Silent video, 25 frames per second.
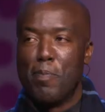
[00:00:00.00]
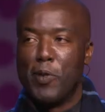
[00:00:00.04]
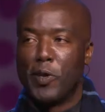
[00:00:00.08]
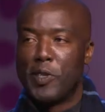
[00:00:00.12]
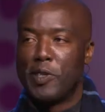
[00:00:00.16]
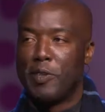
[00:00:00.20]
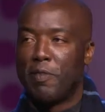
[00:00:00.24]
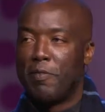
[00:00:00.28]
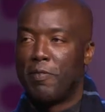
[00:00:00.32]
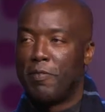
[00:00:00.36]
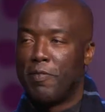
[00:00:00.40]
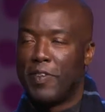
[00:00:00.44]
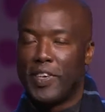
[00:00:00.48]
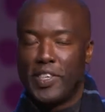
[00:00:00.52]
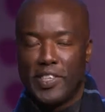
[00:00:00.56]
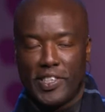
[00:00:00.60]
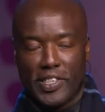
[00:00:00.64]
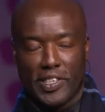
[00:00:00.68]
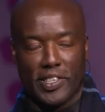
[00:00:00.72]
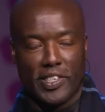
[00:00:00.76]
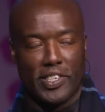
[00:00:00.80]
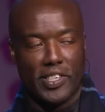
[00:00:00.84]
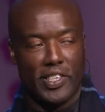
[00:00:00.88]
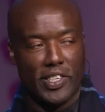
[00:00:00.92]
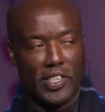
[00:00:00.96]

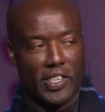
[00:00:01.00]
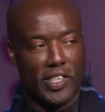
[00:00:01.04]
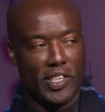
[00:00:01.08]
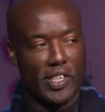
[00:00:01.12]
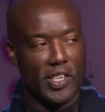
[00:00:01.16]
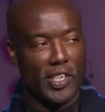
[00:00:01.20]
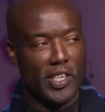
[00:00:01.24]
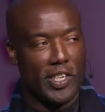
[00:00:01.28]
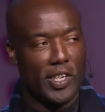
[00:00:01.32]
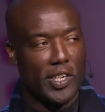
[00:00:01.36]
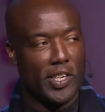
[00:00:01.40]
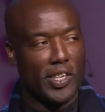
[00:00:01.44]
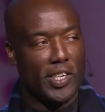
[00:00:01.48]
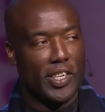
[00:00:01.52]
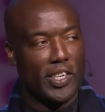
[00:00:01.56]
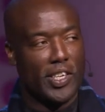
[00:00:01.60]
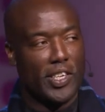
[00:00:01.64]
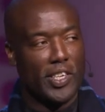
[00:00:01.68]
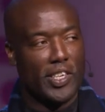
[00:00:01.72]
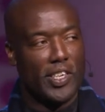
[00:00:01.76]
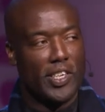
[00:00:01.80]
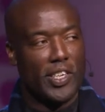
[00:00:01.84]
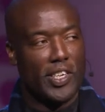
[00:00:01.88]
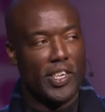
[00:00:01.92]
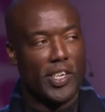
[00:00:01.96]
motivated
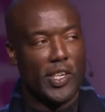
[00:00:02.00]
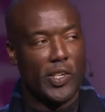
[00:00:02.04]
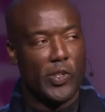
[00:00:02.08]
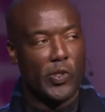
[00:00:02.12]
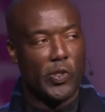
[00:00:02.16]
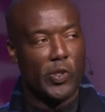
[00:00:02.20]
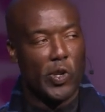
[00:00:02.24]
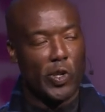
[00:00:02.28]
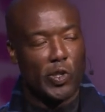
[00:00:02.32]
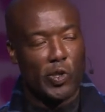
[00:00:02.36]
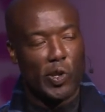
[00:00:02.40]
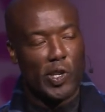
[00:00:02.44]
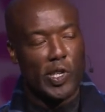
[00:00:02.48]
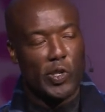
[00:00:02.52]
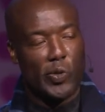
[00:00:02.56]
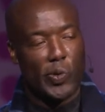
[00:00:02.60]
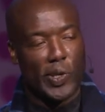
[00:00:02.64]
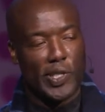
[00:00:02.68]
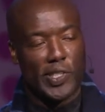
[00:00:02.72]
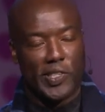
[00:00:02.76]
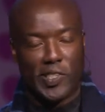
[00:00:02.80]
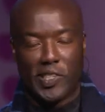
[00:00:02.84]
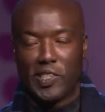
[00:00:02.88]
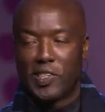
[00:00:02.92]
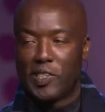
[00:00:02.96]
not only to
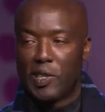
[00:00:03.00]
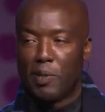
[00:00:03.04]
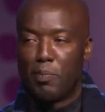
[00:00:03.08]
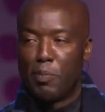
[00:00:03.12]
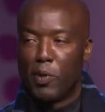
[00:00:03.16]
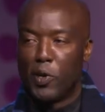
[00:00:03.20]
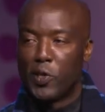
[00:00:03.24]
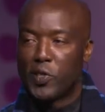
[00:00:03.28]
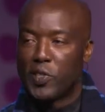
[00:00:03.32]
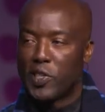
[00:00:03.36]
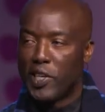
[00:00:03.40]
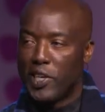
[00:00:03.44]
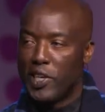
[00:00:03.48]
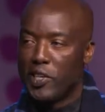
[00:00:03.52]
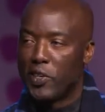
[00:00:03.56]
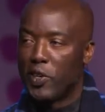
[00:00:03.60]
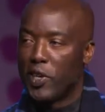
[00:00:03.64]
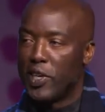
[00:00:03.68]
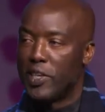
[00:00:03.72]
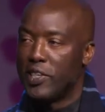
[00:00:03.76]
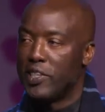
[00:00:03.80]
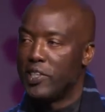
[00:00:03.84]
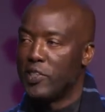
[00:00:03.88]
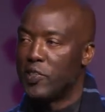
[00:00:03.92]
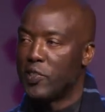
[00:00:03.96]
assist the most
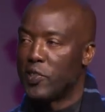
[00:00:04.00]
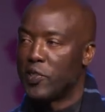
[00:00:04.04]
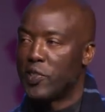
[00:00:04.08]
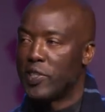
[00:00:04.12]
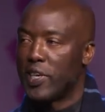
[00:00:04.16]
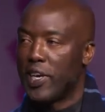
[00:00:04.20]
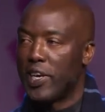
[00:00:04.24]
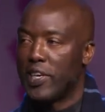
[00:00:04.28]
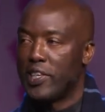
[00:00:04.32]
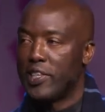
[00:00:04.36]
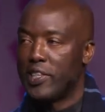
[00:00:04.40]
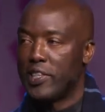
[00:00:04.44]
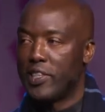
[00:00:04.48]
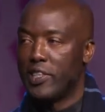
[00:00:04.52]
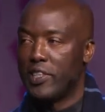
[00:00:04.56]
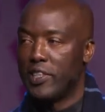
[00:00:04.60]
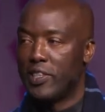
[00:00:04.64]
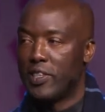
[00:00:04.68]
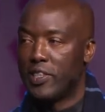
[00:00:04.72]
indolent in society,